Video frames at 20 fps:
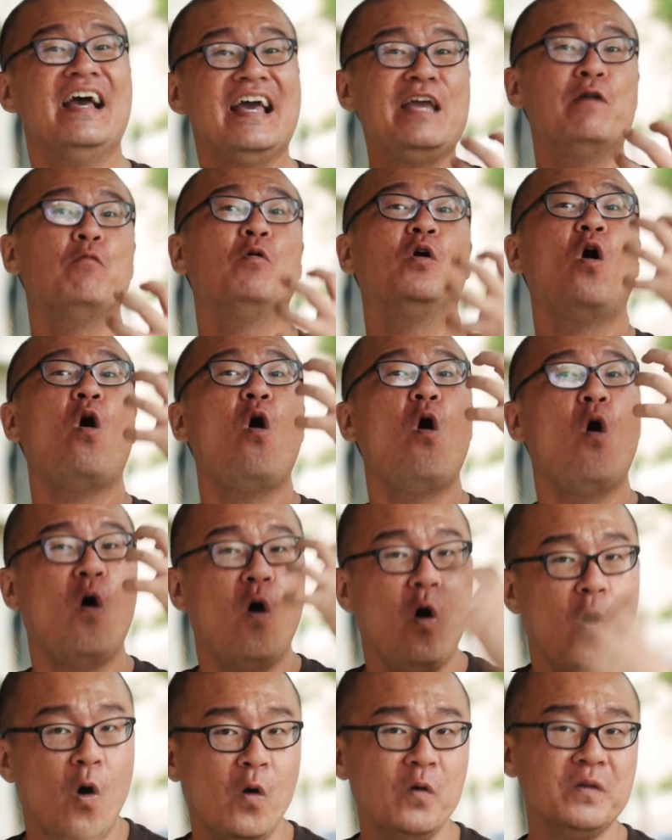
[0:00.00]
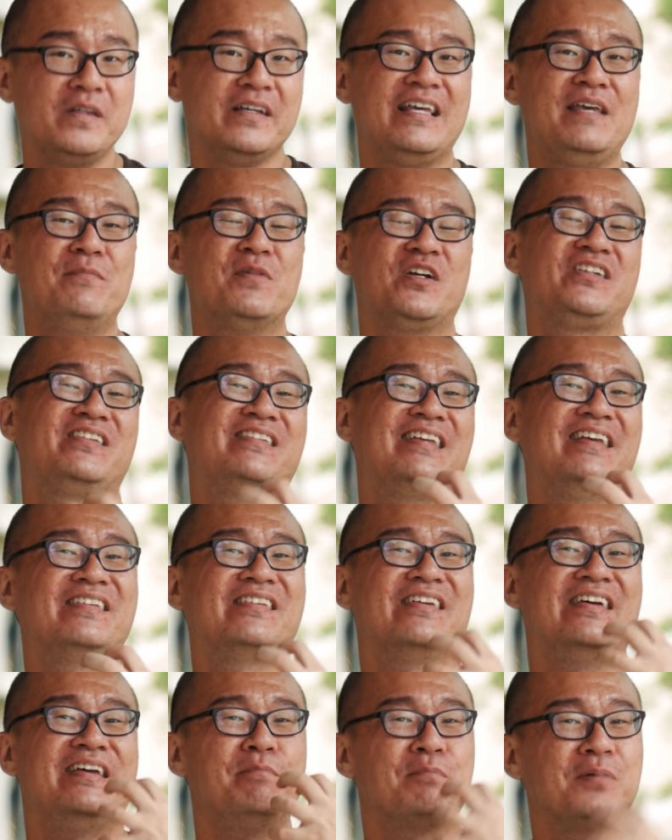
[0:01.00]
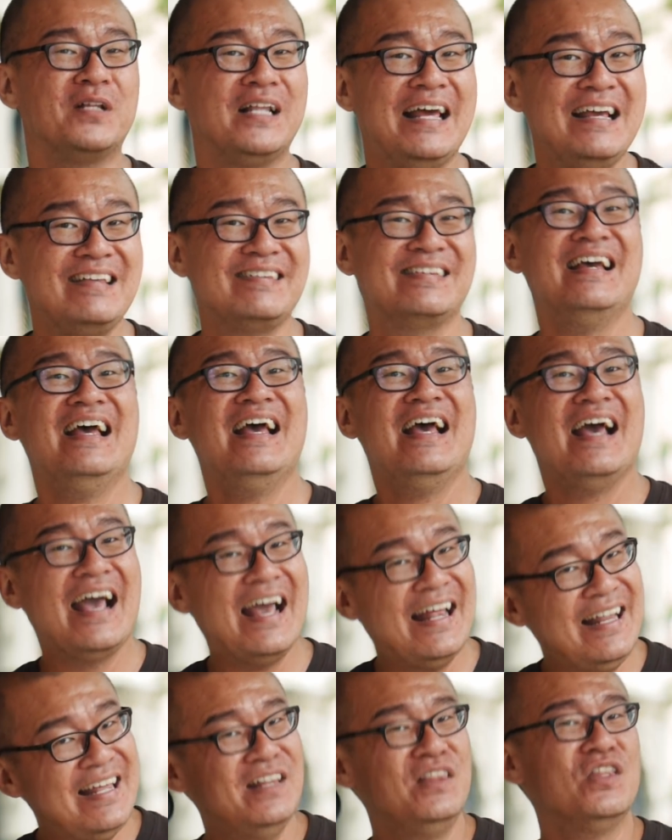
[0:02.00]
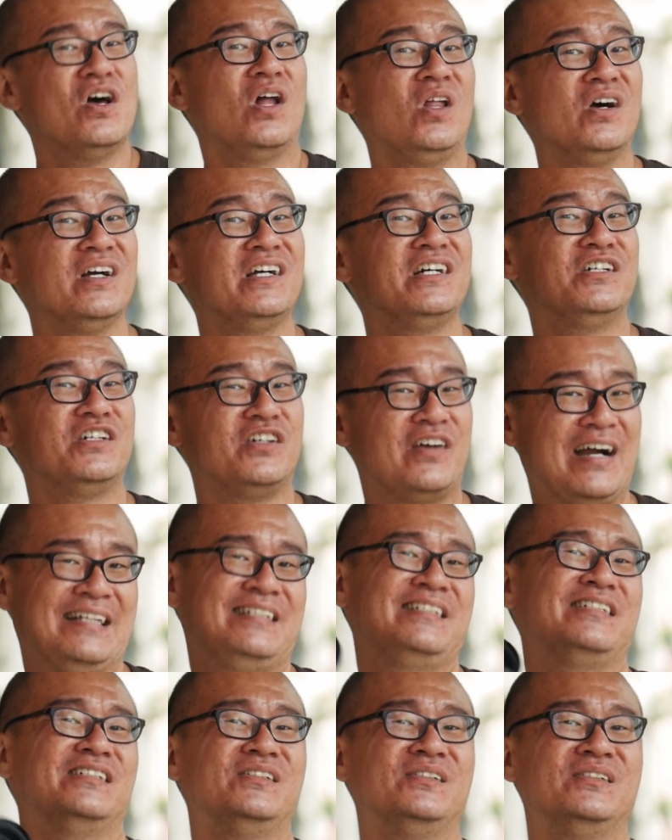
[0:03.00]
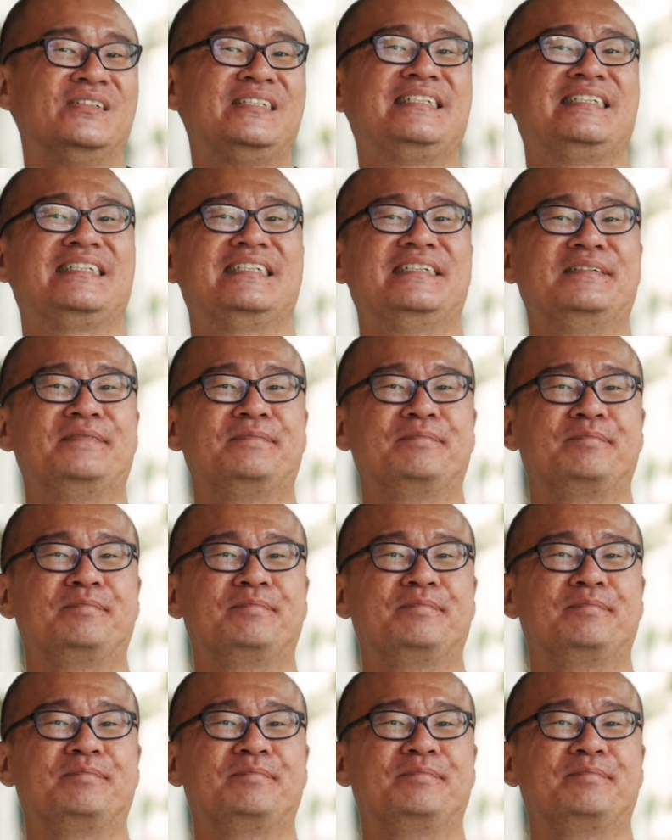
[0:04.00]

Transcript: it will hold the image sensor in place and it no longer rattles.